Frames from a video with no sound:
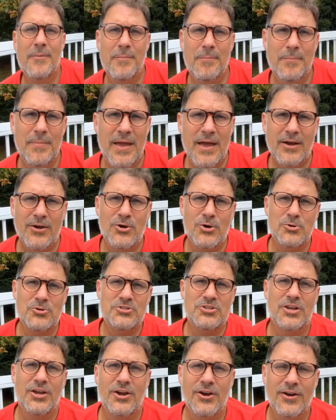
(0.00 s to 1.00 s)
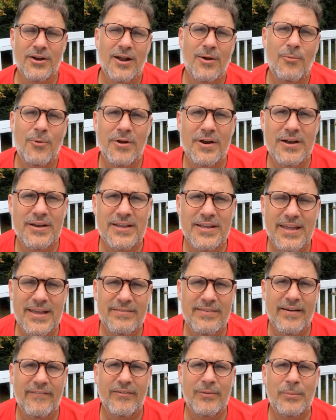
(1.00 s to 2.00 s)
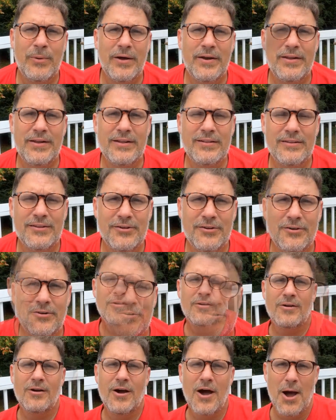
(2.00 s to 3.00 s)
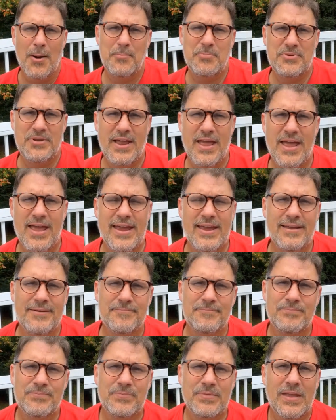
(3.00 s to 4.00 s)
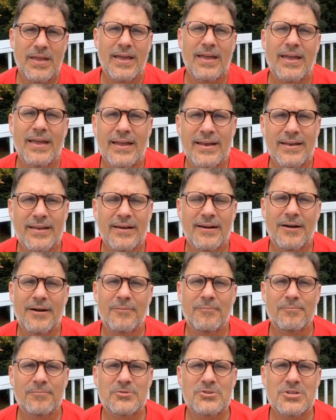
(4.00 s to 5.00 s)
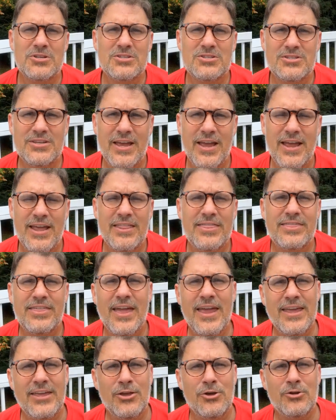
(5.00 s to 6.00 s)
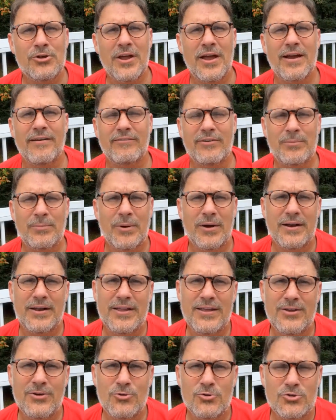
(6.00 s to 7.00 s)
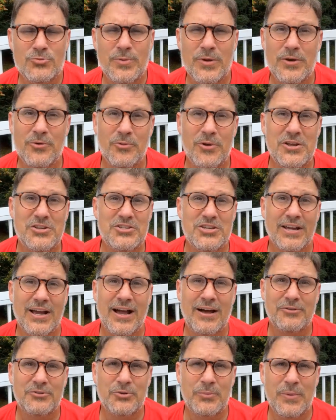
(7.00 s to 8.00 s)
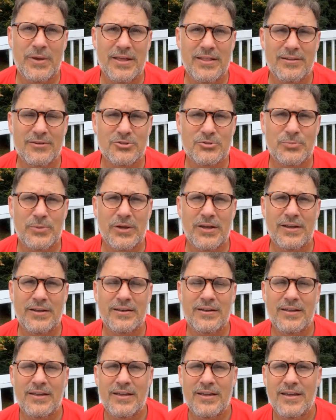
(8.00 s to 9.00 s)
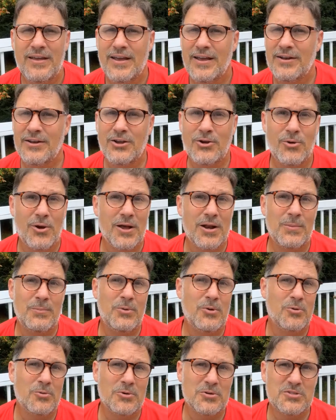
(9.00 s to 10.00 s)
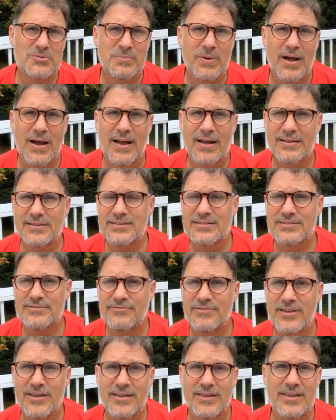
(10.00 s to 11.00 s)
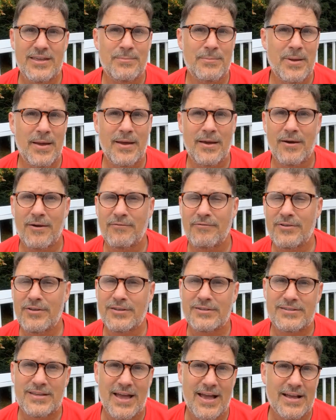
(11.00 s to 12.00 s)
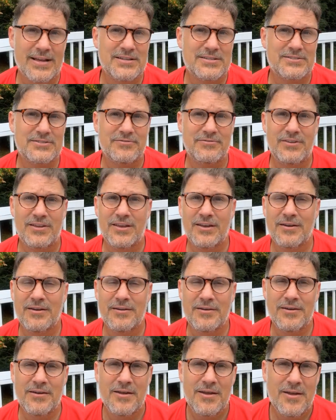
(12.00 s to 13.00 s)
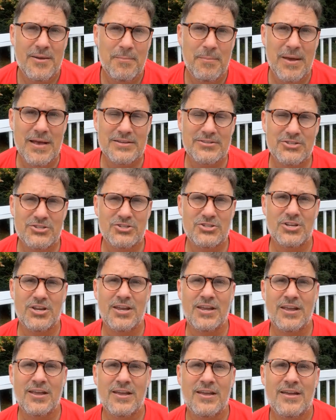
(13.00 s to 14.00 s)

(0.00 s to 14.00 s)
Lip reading: Matt Kutz here, and I wanted to give everybody a little update and just say thank you to everybody who's been reaching out to me. There's been an incredible response via email, via text, via messaging,